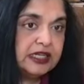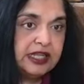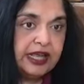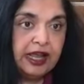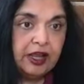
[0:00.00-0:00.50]

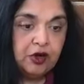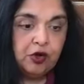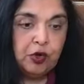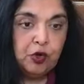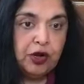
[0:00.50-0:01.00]
They, you
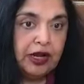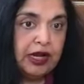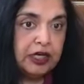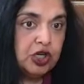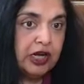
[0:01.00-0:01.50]
know, you can
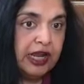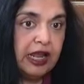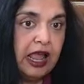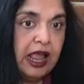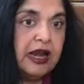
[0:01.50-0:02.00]

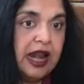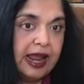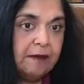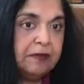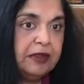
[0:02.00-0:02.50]
literally
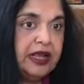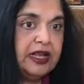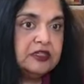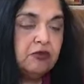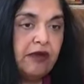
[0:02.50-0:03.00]
name
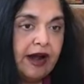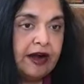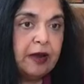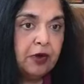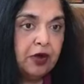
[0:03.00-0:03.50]
these
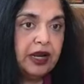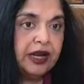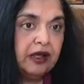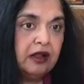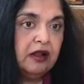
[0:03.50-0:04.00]
very
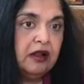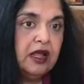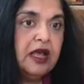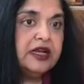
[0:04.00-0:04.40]
political